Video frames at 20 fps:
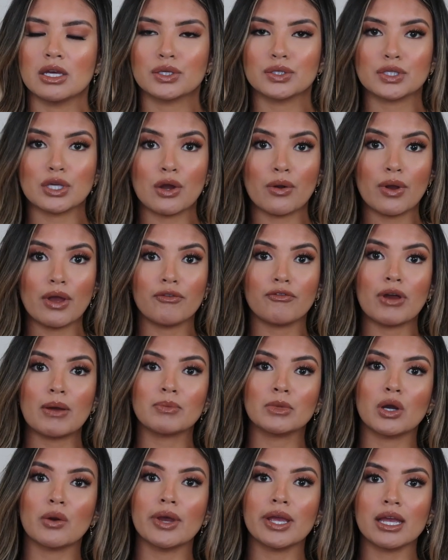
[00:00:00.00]
so if
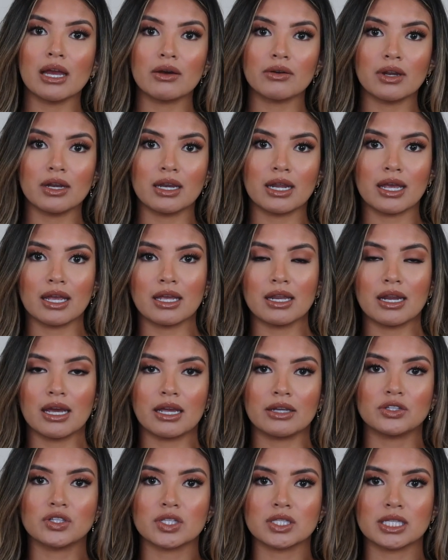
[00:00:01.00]
I'm going out at night,
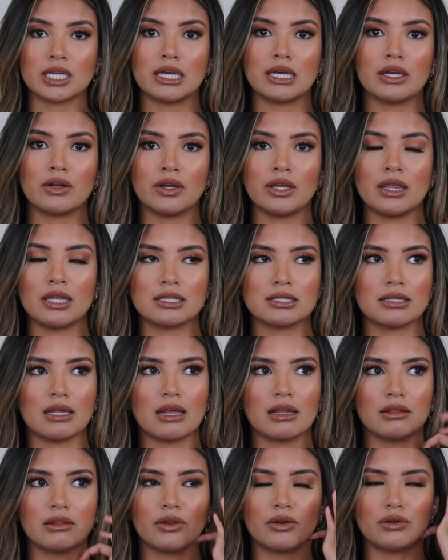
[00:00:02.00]
I just carry this
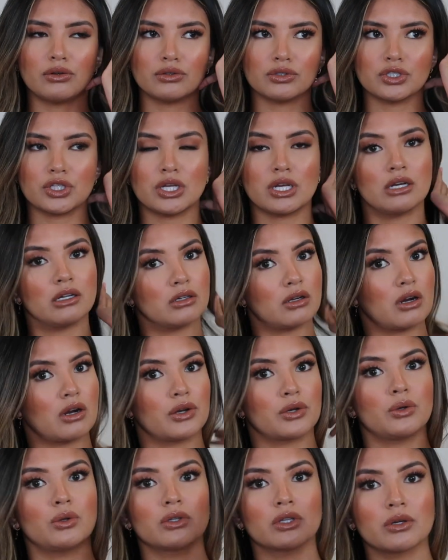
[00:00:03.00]
like little Chanel
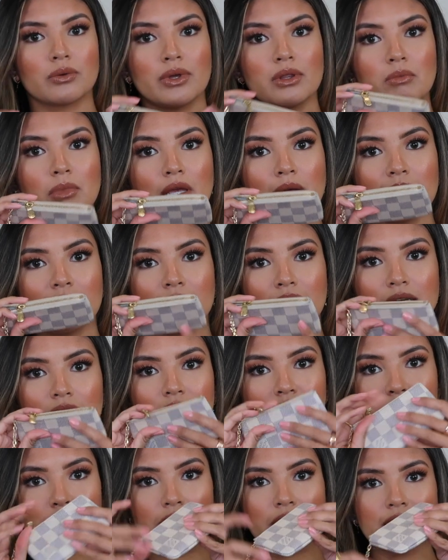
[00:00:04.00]
card holder with me,
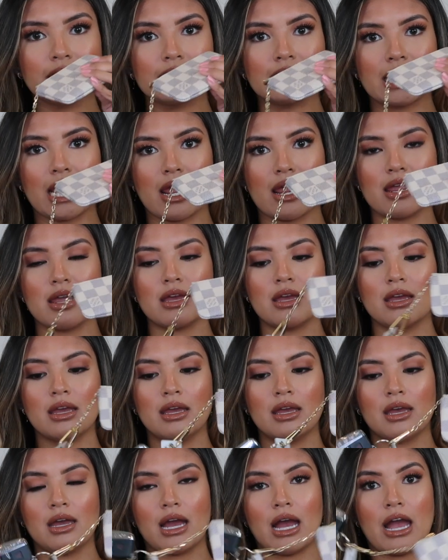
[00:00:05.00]
but during the day,
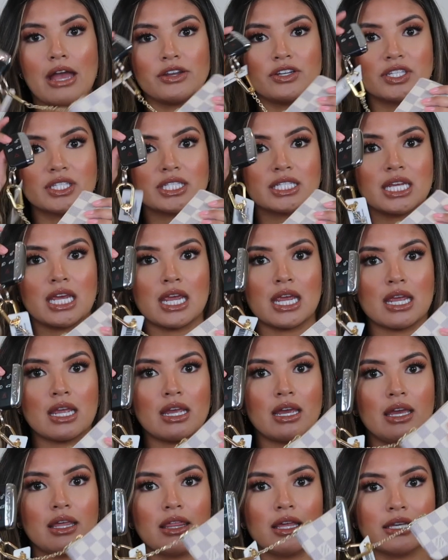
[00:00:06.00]
I just
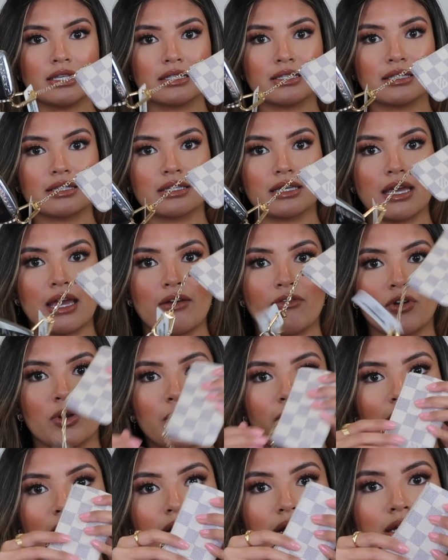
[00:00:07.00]
take this
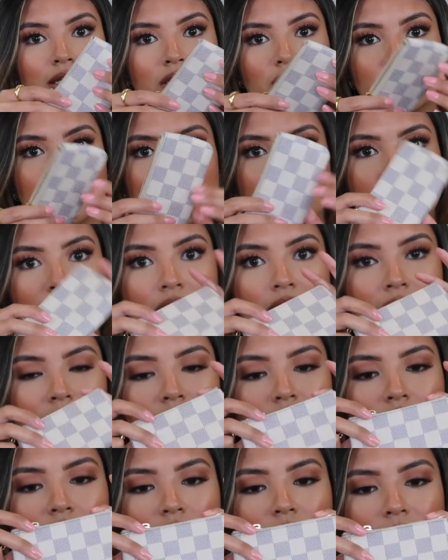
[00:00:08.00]
everywhere. It's just a
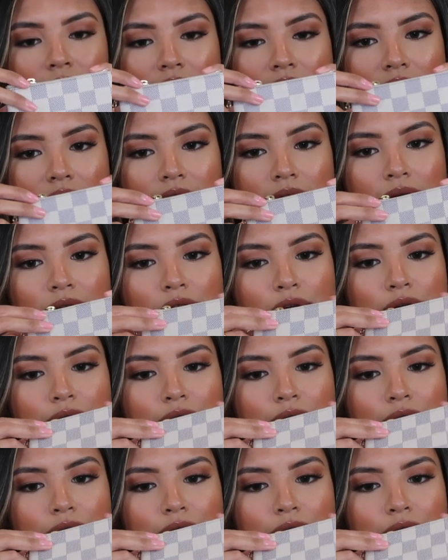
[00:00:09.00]
little Louis,